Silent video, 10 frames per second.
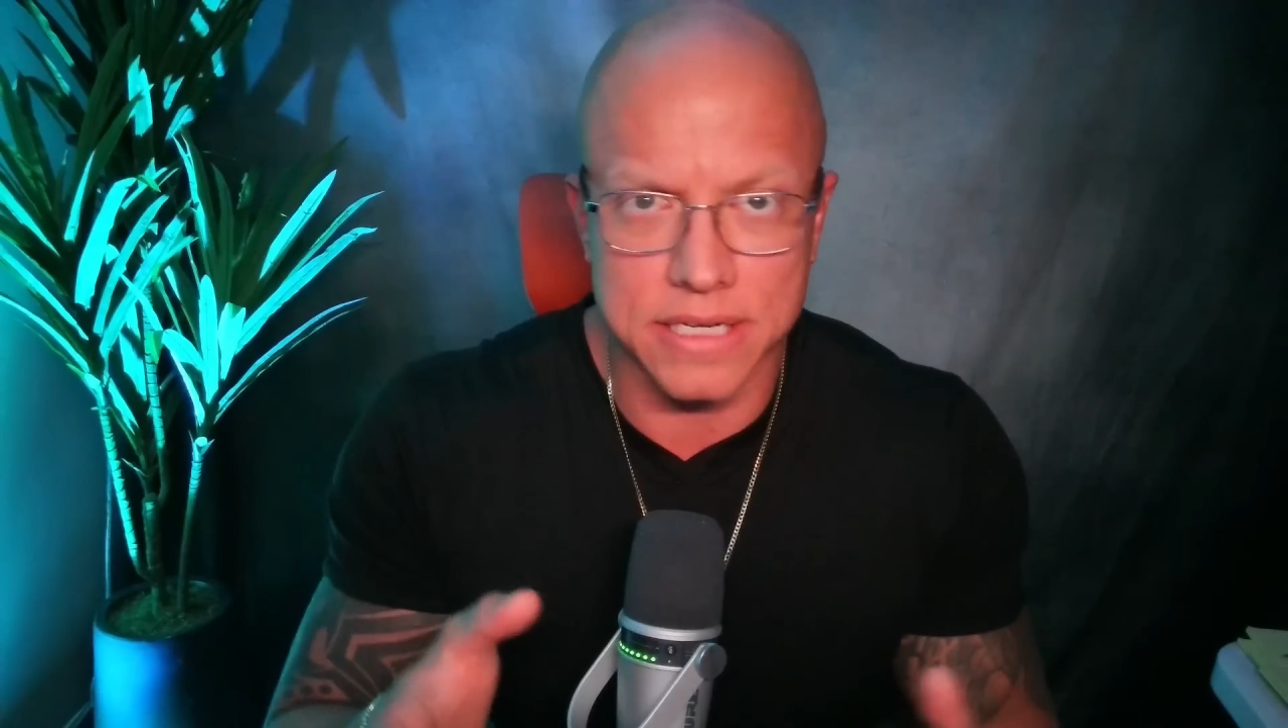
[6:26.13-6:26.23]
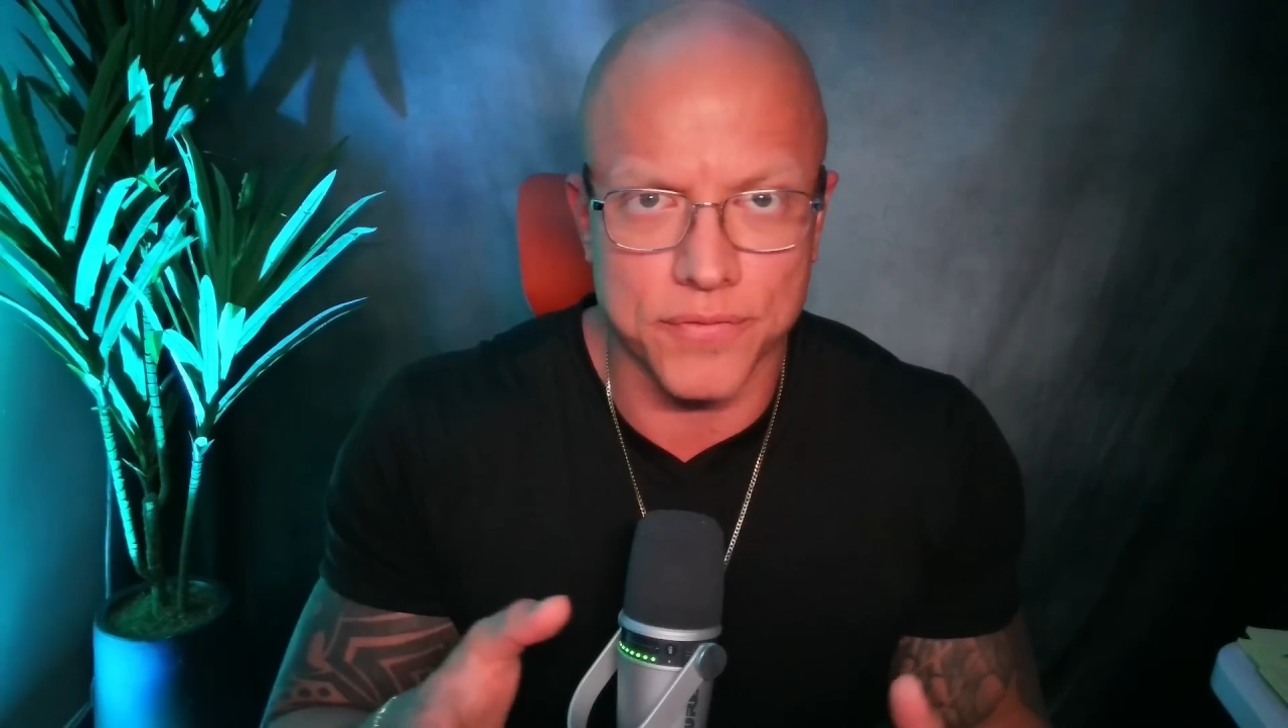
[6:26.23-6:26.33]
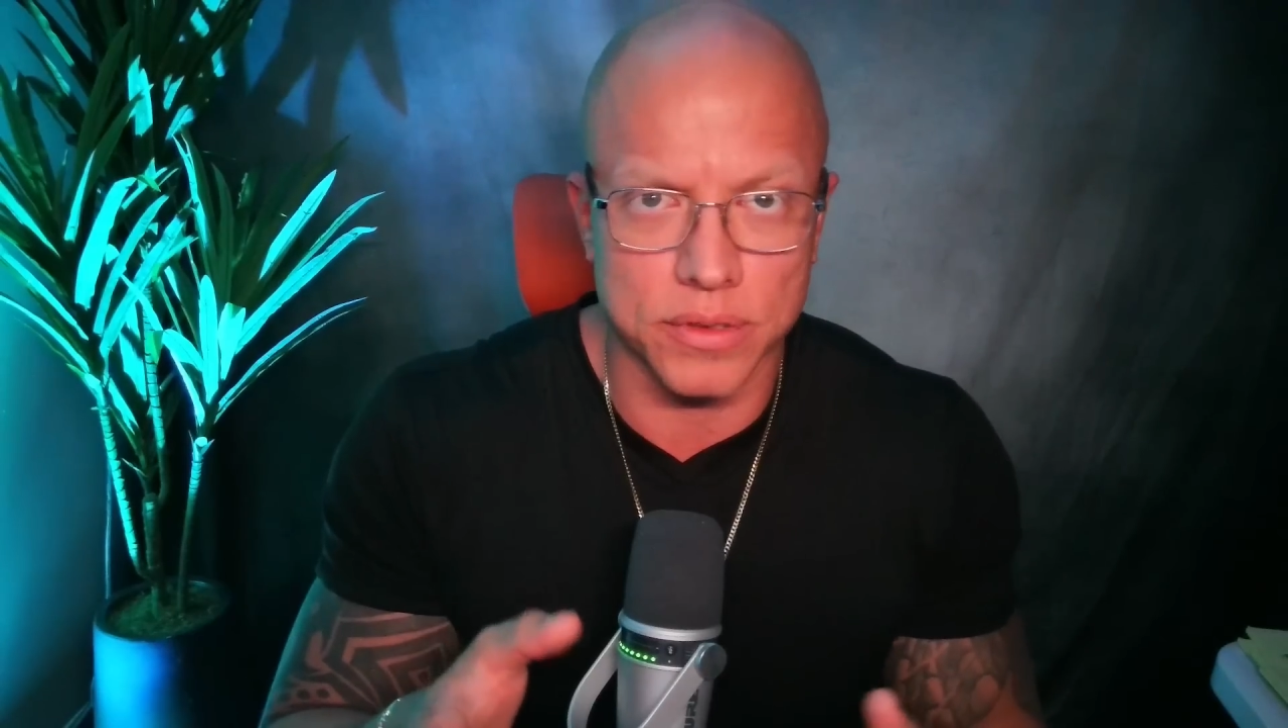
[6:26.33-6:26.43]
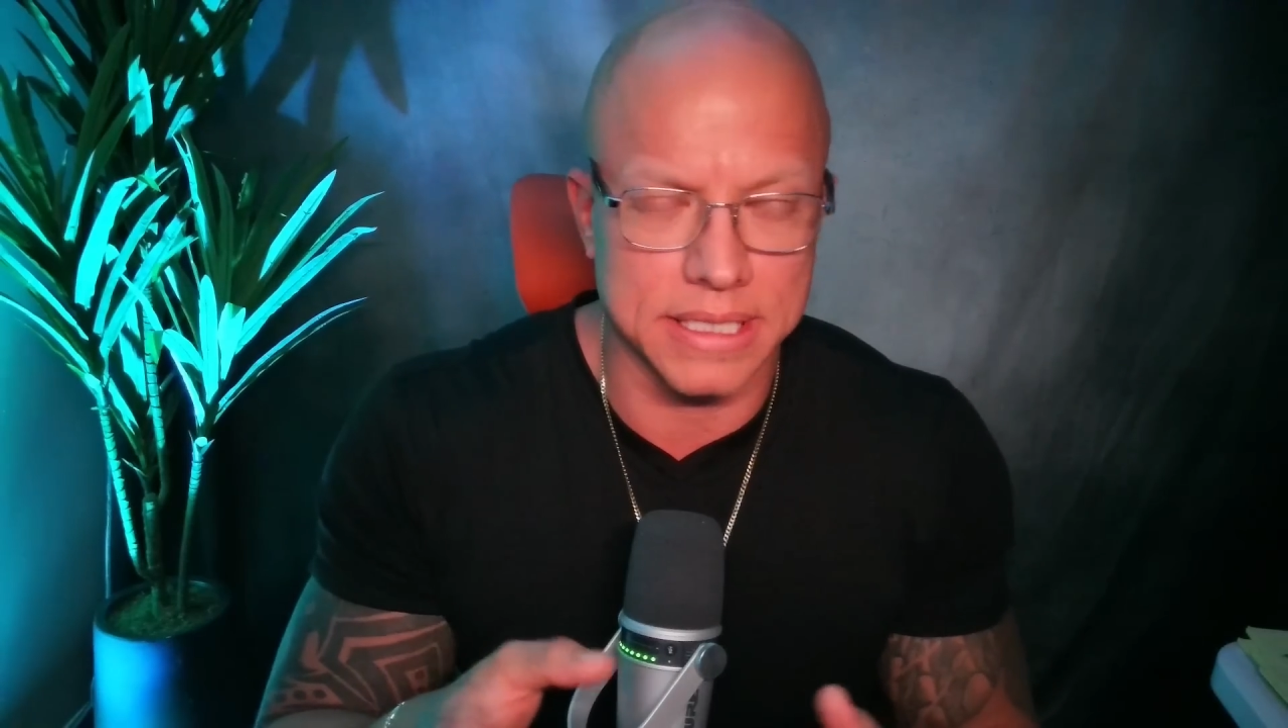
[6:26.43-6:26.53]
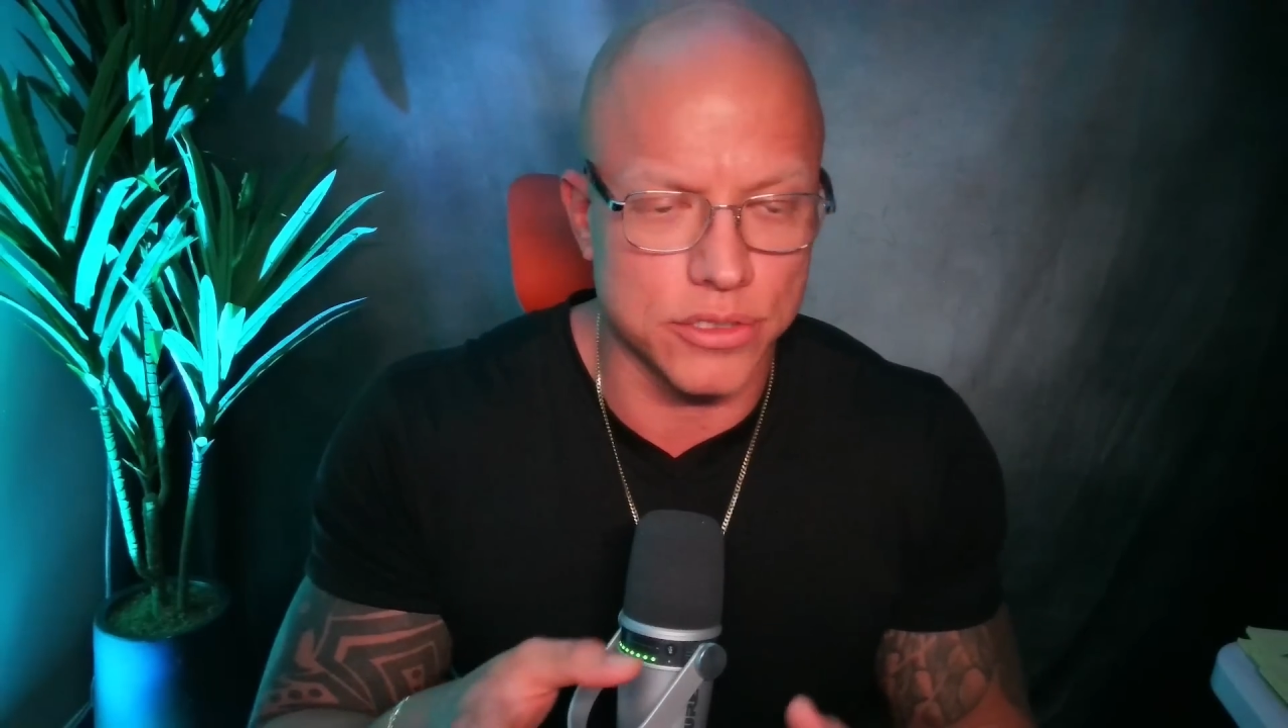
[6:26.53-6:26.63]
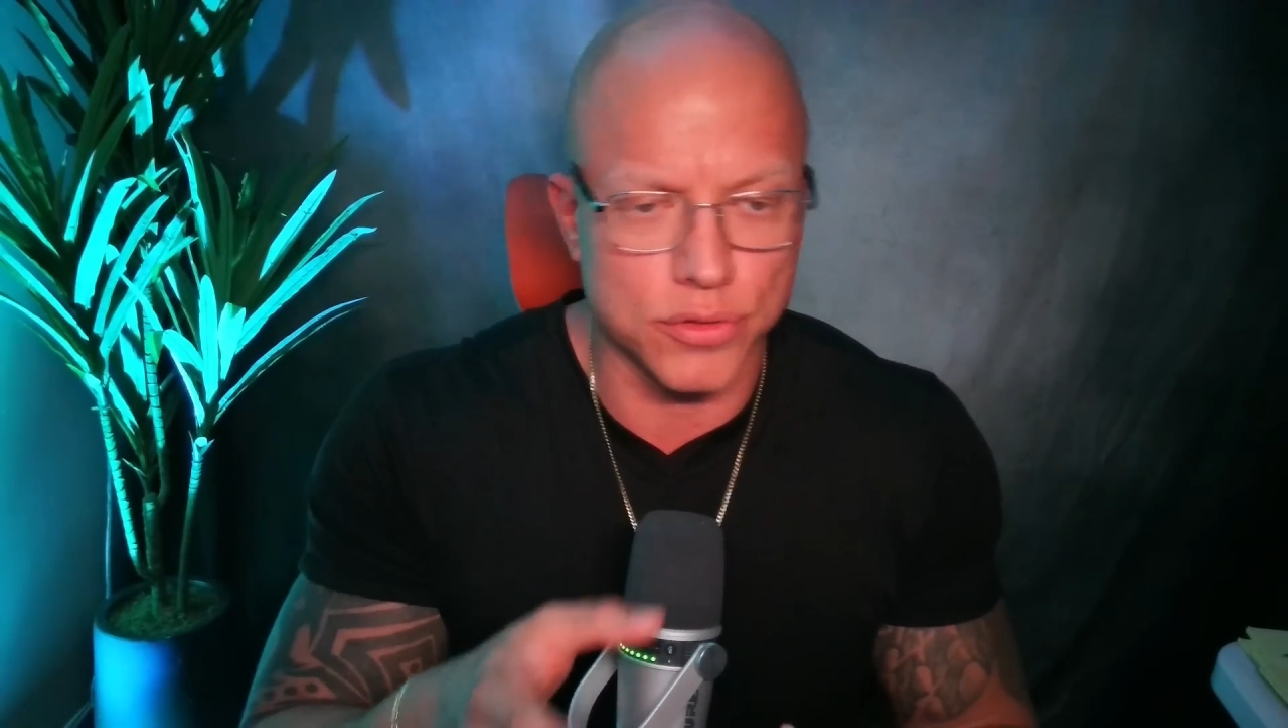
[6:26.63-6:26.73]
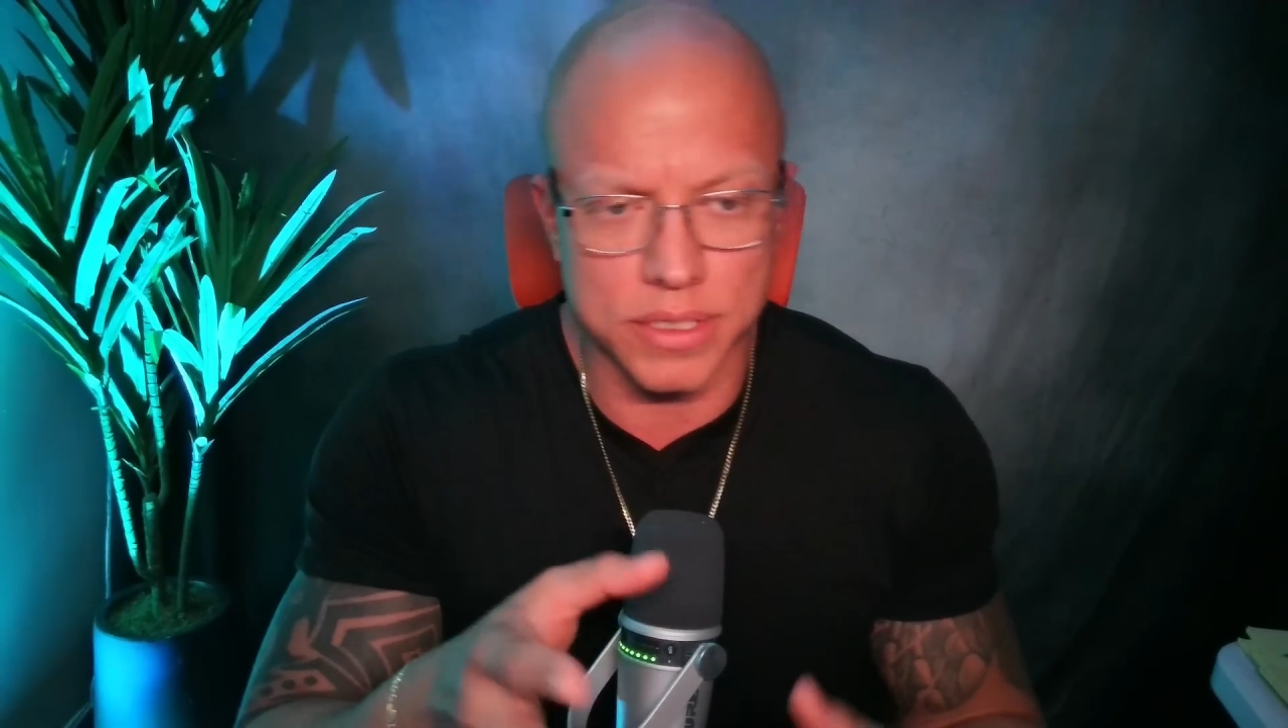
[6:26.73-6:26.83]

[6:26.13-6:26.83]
differently to